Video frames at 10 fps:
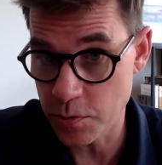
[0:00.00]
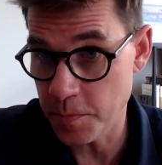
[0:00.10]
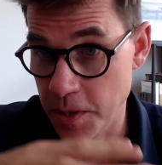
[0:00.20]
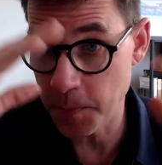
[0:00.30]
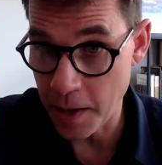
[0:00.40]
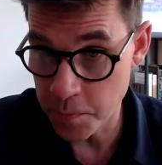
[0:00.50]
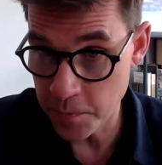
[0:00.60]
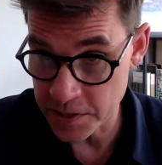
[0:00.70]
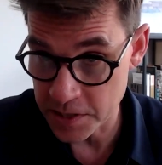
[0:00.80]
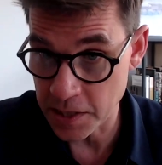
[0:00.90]
would be by
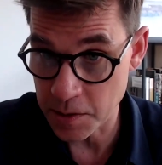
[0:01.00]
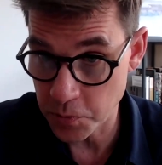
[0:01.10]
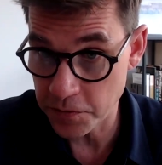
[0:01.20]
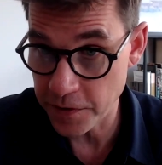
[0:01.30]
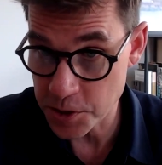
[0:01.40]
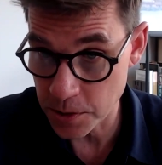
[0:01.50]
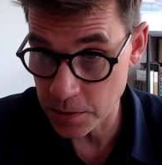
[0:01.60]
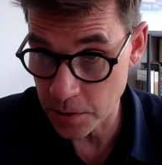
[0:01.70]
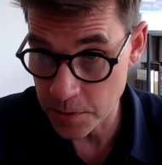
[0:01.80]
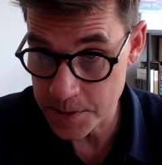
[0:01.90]
visiting professional
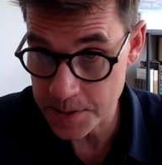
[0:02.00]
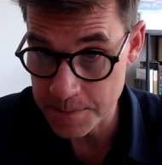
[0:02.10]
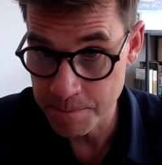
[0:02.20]
artists.